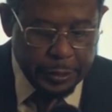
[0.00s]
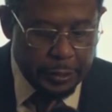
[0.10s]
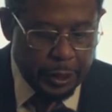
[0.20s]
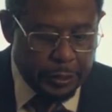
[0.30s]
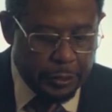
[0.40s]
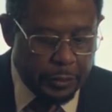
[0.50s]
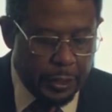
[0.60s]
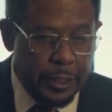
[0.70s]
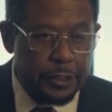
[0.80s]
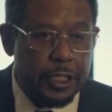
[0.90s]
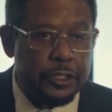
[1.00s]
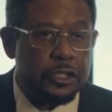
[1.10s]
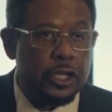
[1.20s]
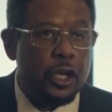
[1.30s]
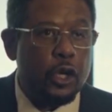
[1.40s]
so much so that he
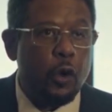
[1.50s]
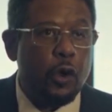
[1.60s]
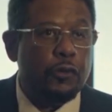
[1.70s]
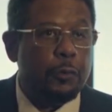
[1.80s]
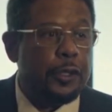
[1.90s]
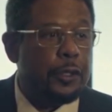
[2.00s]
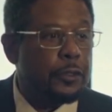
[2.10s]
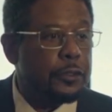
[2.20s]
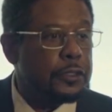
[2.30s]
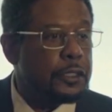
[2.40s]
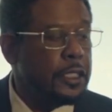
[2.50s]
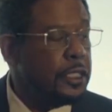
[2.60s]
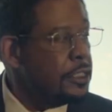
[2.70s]
resigned from his current job.